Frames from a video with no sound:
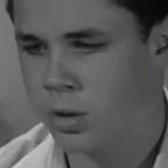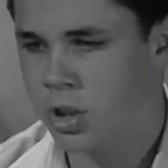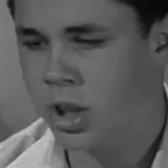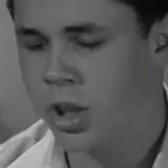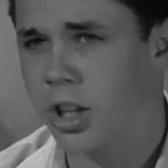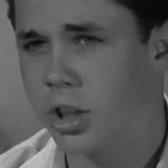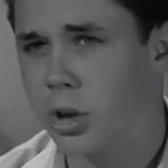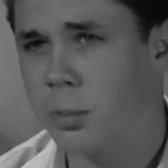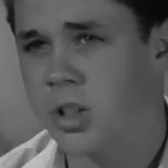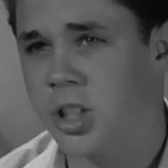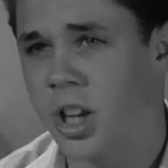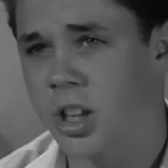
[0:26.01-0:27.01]
But, gee, Dad, you've
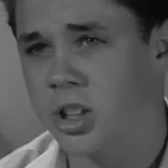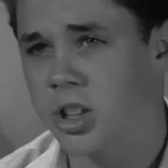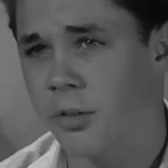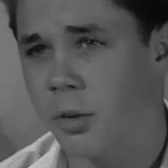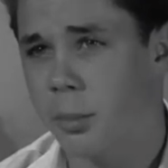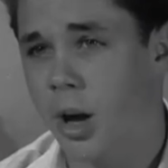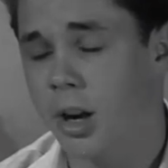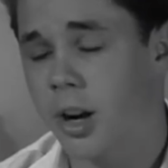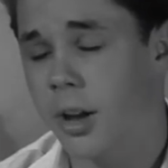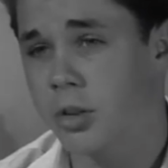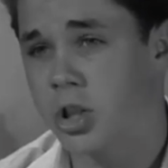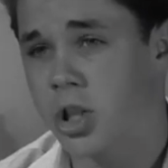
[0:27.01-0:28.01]
been saying stuff about
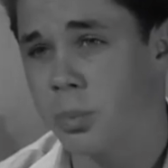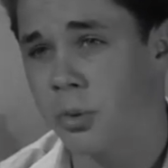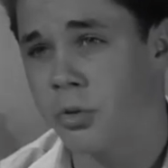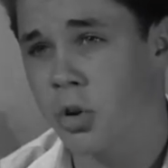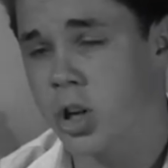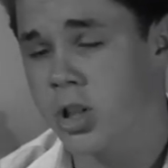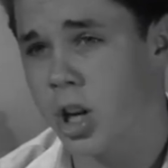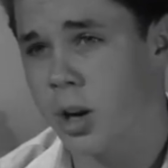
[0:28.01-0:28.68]
it ever since before